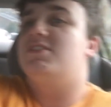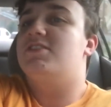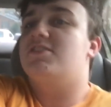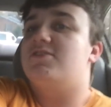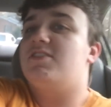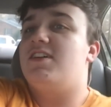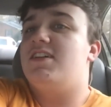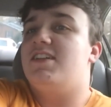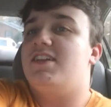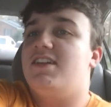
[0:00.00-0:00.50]
in
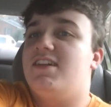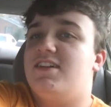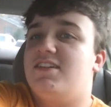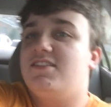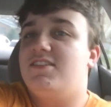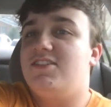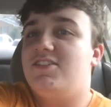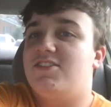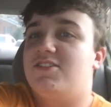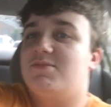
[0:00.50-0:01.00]
it right now.
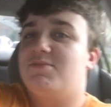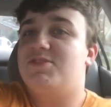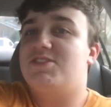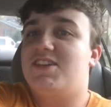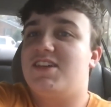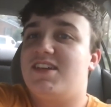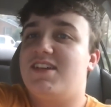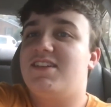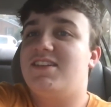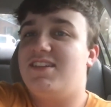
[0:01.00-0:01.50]
You know what I'm
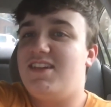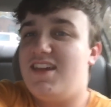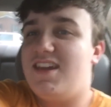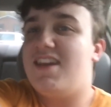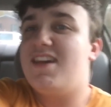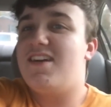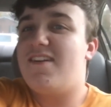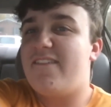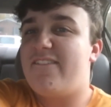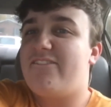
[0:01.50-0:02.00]
saying?
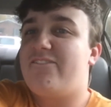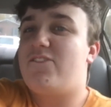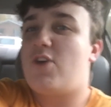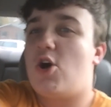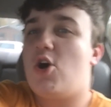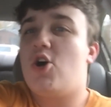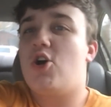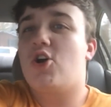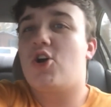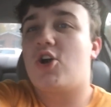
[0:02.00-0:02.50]
Yeah,
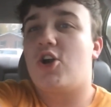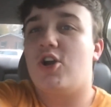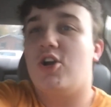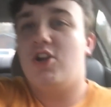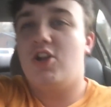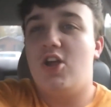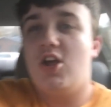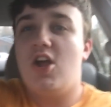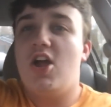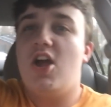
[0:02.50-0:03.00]
fart.